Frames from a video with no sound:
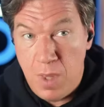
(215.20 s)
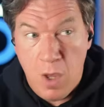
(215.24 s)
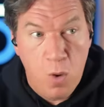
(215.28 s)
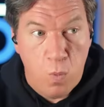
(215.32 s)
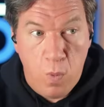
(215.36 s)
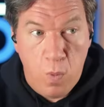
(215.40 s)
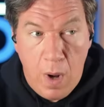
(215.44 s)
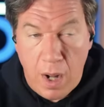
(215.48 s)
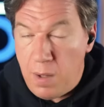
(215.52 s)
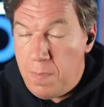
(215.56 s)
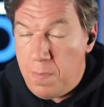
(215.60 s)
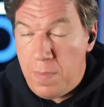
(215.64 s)

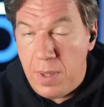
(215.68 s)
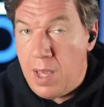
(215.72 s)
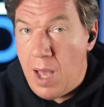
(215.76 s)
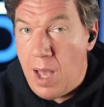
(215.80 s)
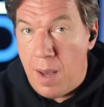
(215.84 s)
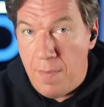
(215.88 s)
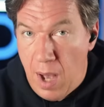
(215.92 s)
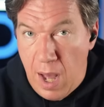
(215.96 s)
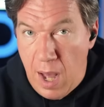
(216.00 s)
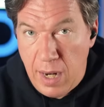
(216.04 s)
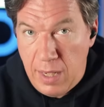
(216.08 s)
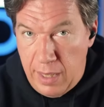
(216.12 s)
Rudd had
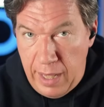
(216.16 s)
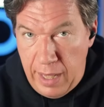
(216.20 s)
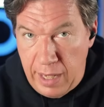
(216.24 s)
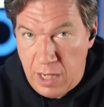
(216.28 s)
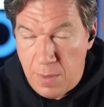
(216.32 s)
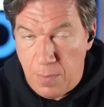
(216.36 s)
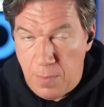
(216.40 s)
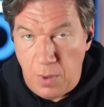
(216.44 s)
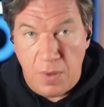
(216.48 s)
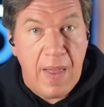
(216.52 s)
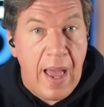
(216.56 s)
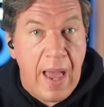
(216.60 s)
become
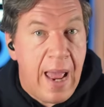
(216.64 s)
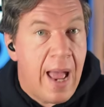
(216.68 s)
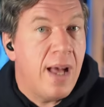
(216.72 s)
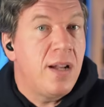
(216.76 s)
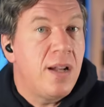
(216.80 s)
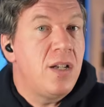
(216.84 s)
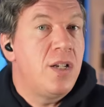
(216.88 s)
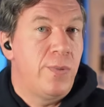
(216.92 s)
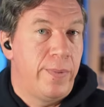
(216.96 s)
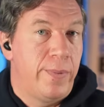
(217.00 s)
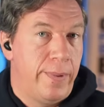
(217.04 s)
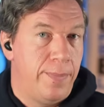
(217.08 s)
unelectable. They
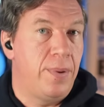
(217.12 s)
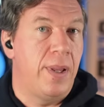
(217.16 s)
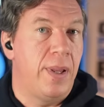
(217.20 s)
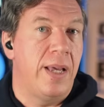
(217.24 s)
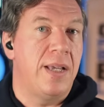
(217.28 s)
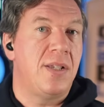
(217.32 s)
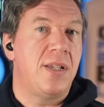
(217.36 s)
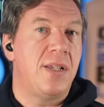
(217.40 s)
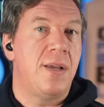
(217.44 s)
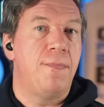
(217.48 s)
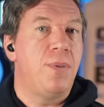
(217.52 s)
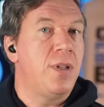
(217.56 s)
had to
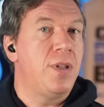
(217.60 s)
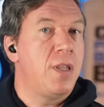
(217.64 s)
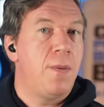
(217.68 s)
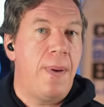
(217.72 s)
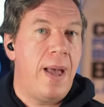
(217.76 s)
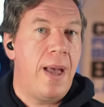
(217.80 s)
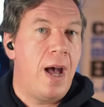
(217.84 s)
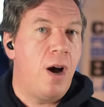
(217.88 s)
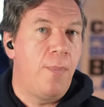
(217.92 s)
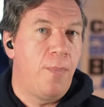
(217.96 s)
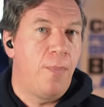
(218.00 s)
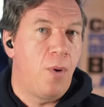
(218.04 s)
replace him, but the
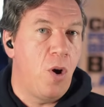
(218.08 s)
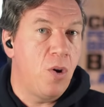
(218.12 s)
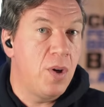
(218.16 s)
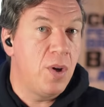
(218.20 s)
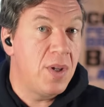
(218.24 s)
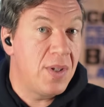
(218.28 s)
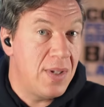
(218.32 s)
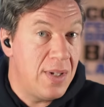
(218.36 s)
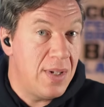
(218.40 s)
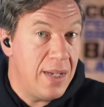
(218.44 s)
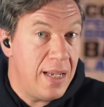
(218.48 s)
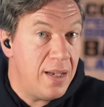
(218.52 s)
power
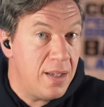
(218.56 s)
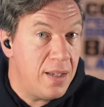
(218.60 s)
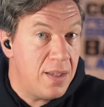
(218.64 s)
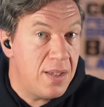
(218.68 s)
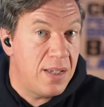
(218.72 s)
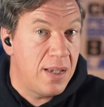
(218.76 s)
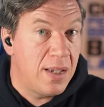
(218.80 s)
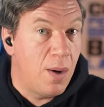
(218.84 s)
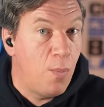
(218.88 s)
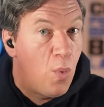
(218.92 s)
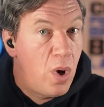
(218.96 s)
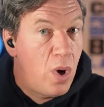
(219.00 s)
brokers needed
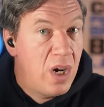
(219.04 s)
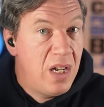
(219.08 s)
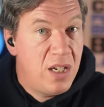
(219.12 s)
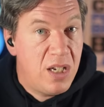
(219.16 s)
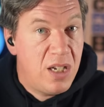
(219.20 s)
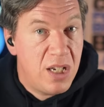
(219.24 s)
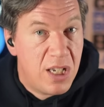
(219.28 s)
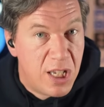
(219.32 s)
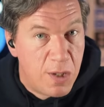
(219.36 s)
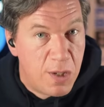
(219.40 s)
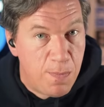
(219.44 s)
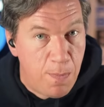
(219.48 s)
someone
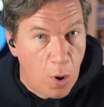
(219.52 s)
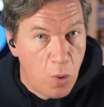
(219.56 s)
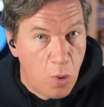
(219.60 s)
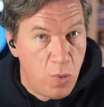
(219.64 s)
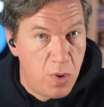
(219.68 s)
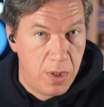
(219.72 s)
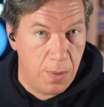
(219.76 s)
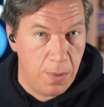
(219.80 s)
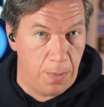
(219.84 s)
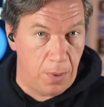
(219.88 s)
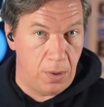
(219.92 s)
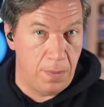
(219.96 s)

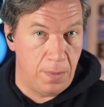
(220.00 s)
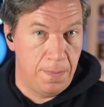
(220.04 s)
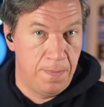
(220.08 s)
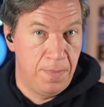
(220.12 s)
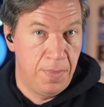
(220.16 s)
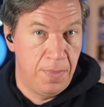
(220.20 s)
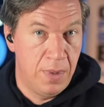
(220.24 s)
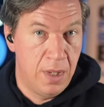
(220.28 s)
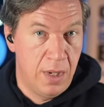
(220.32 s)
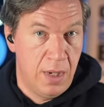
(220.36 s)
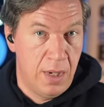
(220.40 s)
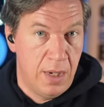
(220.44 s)
disposable.
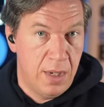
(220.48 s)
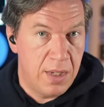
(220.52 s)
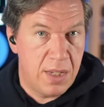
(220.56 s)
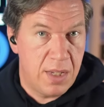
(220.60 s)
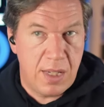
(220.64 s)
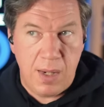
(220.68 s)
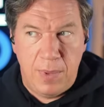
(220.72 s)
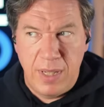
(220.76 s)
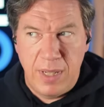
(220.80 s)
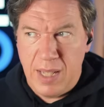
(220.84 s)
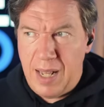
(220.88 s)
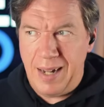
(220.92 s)

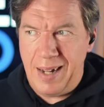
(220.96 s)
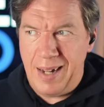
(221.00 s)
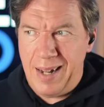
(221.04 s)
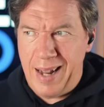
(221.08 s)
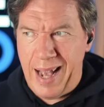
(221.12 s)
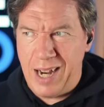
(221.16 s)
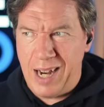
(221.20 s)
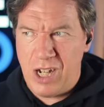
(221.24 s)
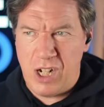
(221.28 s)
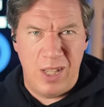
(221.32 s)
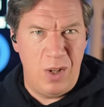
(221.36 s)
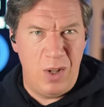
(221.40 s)
Someone they didn't
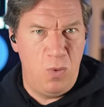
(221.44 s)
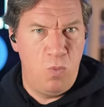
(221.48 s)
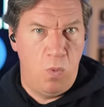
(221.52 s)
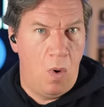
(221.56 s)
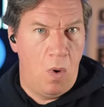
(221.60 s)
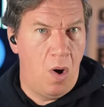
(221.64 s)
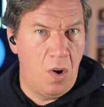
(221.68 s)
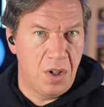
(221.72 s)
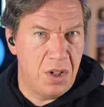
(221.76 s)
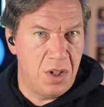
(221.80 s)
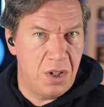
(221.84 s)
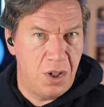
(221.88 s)
actually
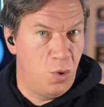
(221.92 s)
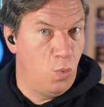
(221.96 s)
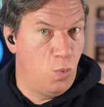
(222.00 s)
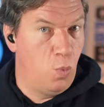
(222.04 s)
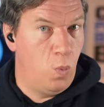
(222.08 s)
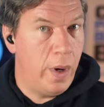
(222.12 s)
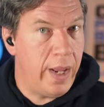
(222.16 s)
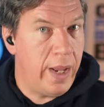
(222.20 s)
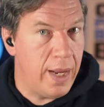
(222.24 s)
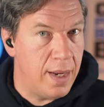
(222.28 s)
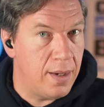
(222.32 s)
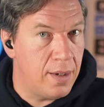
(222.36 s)
want to
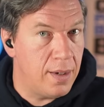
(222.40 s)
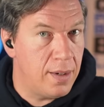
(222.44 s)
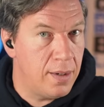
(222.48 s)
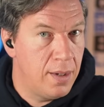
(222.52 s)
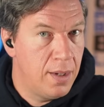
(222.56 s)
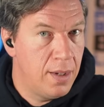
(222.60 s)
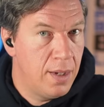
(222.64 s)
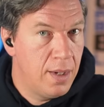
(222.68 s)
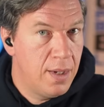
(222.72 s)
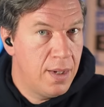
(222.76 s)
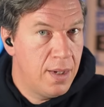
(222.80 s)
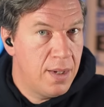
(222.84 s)
win.
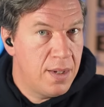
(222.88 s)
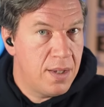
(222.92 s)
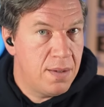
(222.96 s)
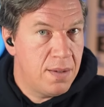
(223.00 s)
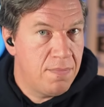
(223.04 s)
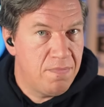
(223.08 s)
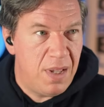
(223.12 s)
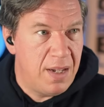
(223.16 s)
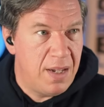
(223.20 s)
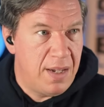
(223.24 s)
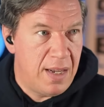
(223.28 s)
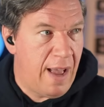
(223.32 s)

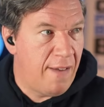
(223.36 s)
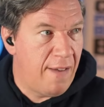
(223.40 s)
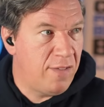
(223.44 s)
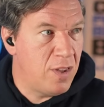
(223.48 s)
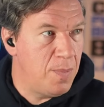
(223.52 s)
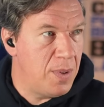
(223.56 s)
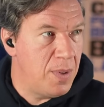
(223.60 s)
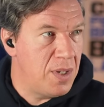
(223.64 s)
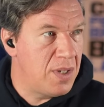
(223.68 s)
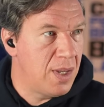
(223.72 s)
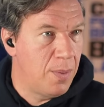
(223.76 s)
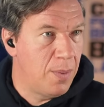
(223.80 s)
It didn't have to
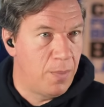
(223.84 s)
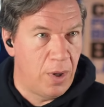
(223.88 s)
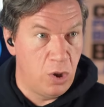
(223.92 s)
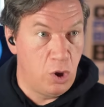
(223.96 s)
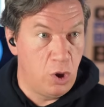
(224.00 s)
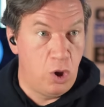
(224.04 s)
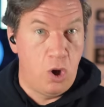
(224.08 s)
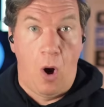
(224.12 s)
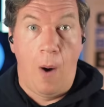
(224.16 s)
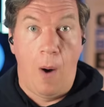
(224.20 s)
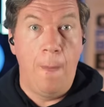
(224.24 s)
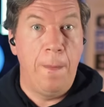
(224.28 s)
be someone
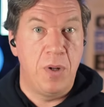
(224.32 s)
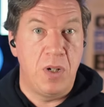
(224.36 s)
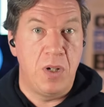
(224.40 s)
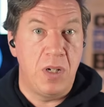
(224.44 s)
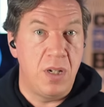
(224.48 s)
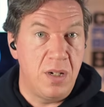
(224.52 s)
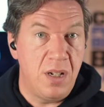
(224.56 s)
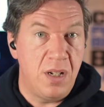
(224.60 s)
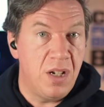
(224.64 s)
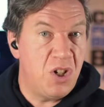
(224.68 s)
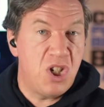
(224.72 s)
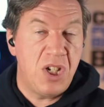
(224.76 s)

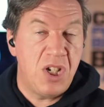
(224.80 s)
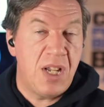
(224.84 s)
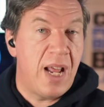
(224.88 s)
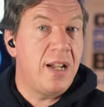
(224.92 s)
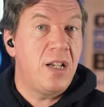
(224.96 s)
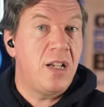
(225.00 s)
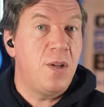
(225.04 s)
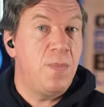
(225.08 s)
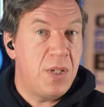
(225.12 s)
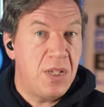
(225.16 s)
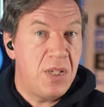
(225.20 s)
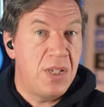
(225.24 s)
competent, it just
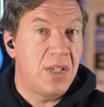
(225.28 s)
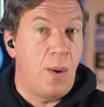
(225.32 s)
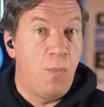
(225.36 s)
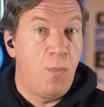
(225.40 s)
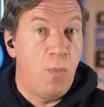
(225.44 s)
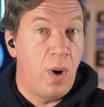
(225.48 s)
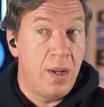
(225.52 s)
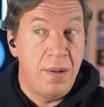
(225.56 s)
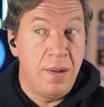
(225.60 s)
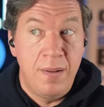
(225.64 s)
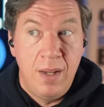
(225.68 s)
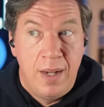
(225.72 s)
had to be
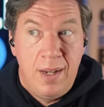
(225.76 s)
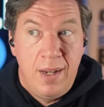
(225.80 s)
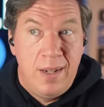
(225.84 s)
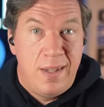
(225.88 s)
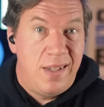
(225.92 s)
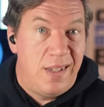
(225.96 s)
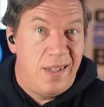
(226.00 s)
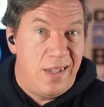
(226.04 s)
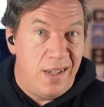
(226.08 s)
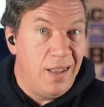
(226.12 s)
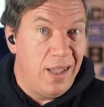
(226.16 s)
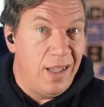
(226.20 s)
someone
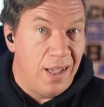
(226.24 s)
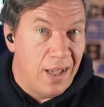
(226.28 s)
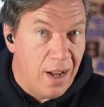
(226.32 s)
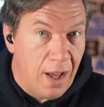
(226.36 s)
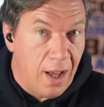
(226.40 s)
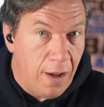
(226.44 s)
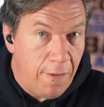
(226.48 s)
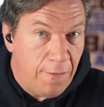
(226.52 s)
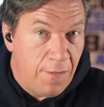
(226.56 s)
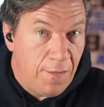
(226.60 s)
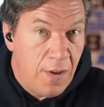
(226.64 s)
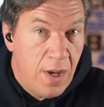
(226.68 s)
silly
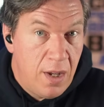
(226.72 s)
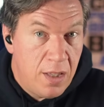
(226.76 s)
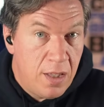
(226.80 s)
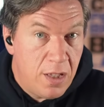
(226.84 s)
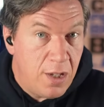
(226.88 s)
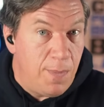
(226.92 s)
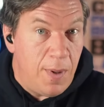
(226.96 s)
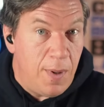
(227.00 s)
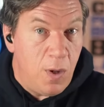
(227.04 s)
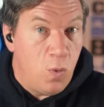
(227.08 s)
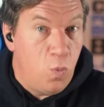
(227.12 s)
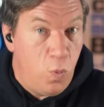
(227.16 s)
enough
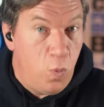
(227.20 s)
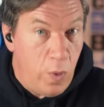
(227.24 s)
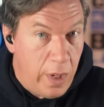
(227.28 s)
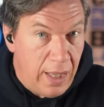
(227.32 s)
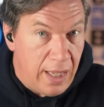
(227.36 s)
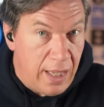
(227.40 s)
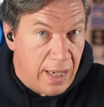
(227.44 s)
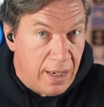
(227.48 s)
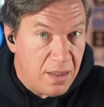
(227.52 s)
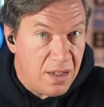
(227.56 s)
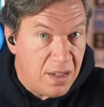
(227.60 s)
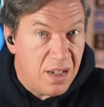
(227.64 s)
to be
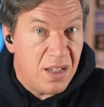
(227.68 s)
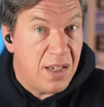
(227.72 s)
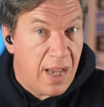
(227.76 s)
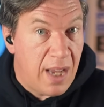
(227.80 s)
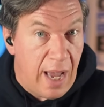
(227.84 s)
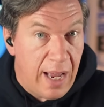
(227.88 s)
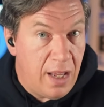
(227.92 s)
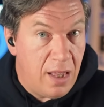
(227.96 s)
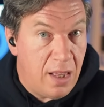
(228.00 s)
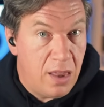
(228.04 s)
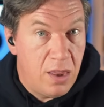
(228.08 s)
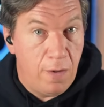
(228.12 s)
willing to
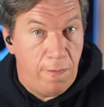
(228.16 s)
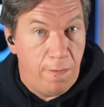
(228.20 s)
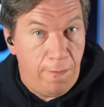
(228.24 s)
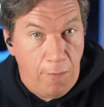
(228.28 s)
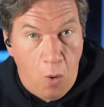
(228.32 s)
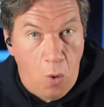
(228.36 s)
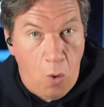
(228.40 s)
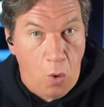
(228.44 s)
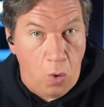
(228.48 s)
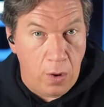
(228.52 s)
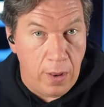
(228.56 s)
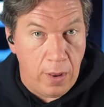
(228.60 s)
take the
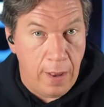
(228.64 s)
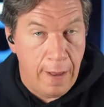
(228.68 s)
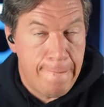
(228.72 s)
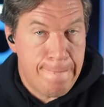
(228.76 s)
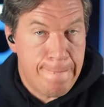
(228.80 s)
fall.